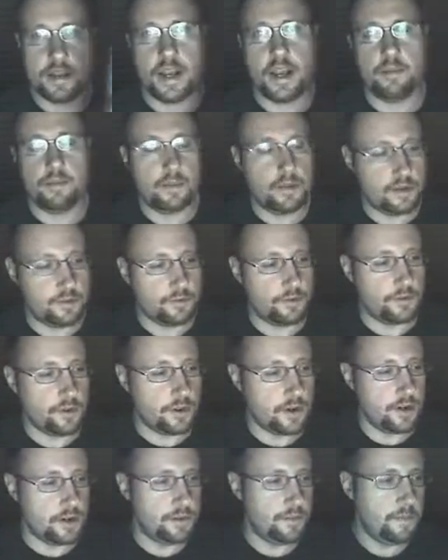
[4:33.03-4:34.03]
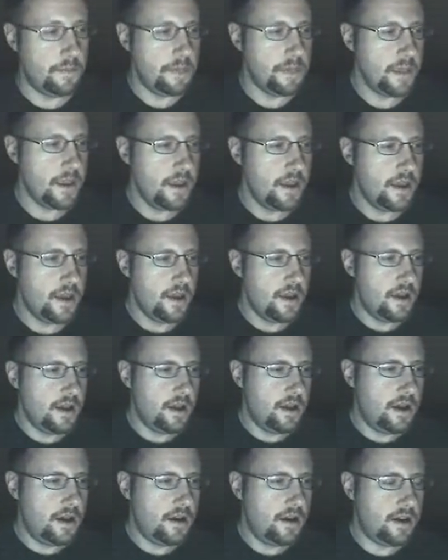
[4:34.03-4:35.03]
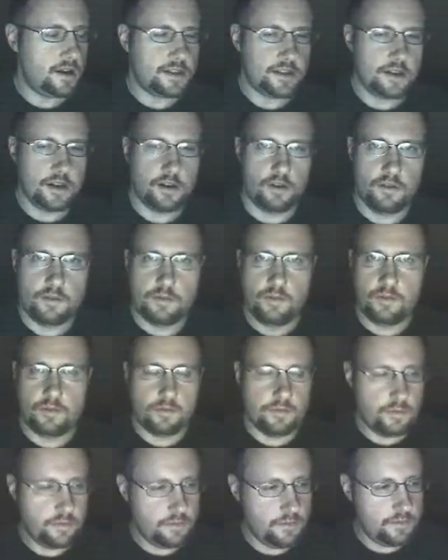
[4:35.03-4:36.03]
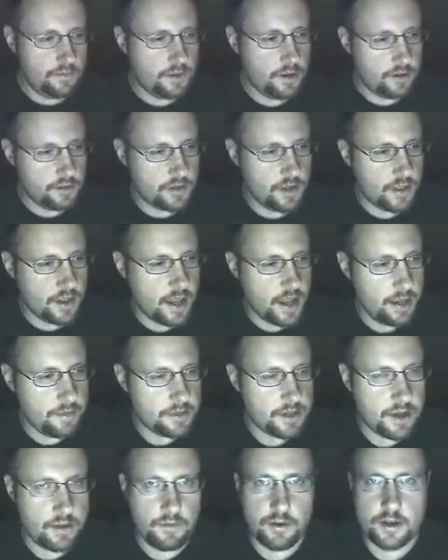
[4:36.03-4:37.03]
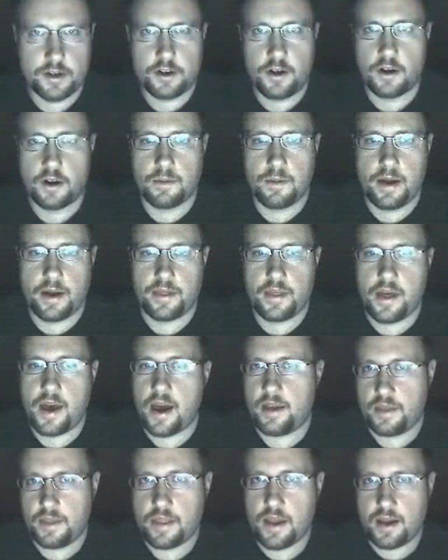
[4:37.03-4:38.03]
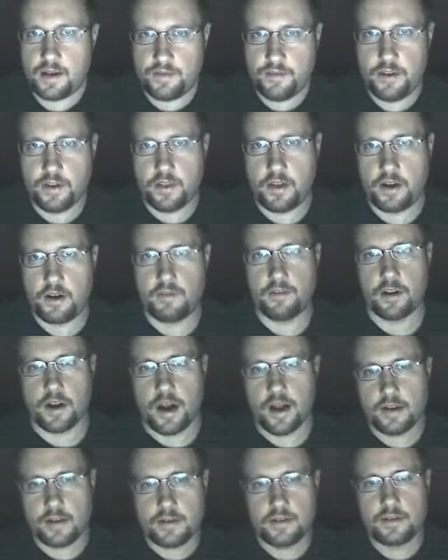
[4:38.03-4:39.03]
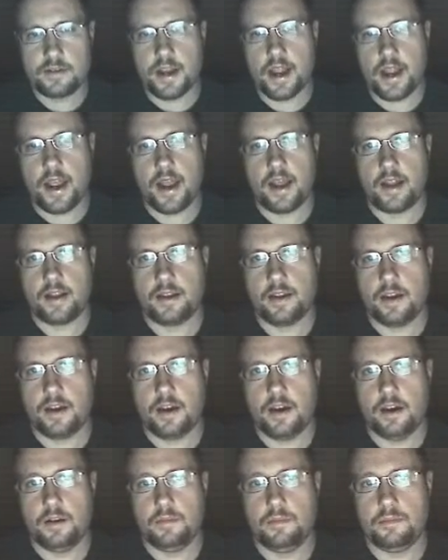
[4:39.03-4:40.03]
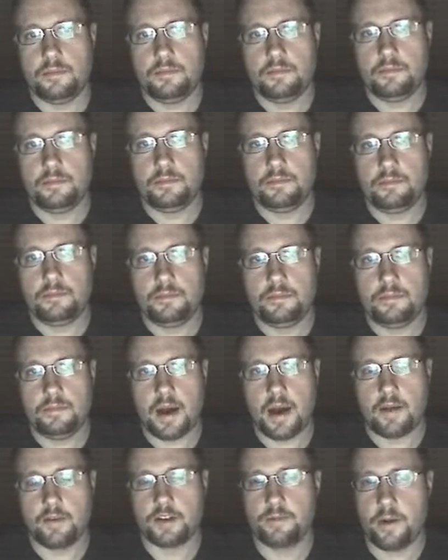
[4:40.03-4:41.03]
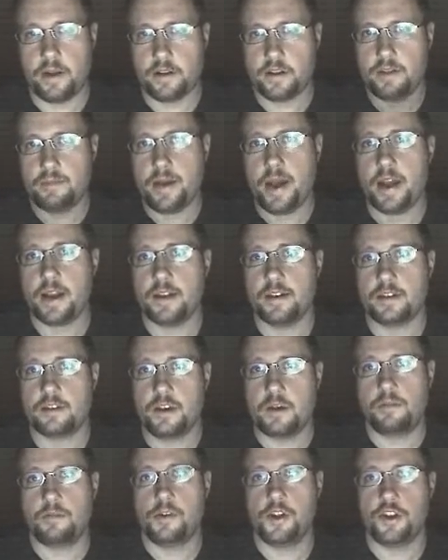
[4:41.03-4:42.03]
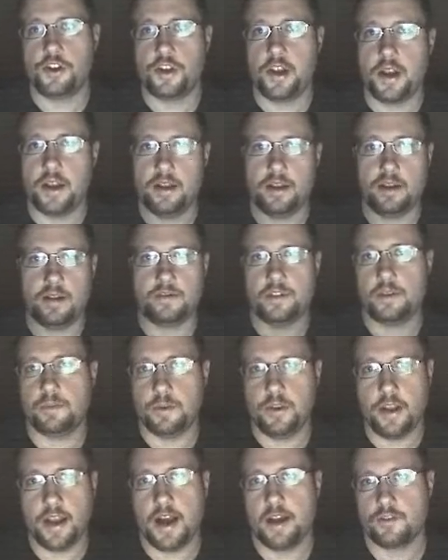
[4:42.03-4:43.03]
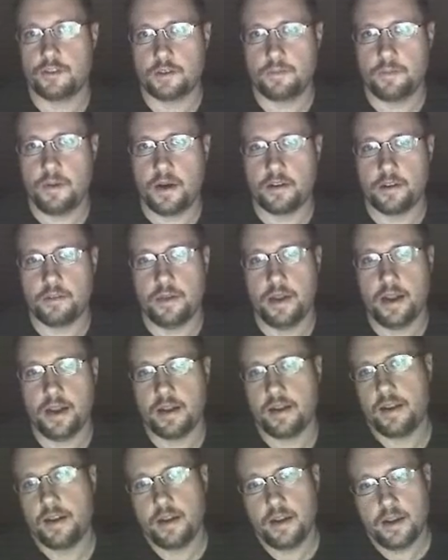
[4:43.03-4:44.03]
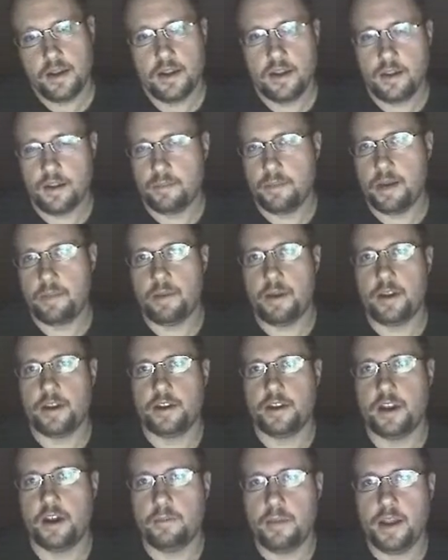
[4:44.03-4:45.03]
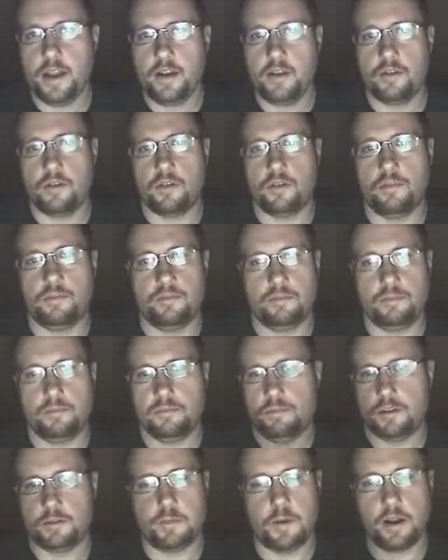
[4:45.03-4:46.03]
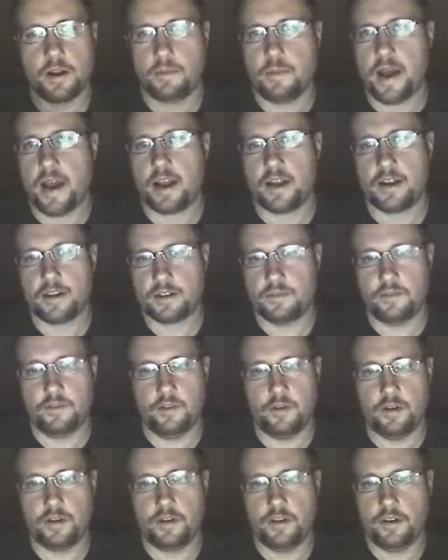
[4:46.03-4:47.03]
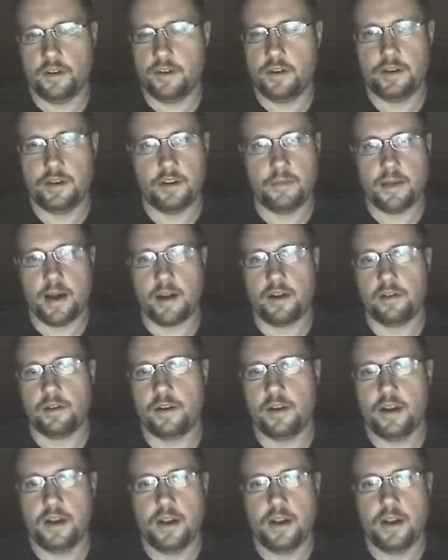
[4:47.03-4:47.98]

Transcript: game is real good. Alright, so those are the games I want to talk about that I feel that are forgotten. And I respond to Magus, so I appreciate if some of you guys respond to me, and maybe you can tell me or respond to Magus if you want to. It doesn't matter.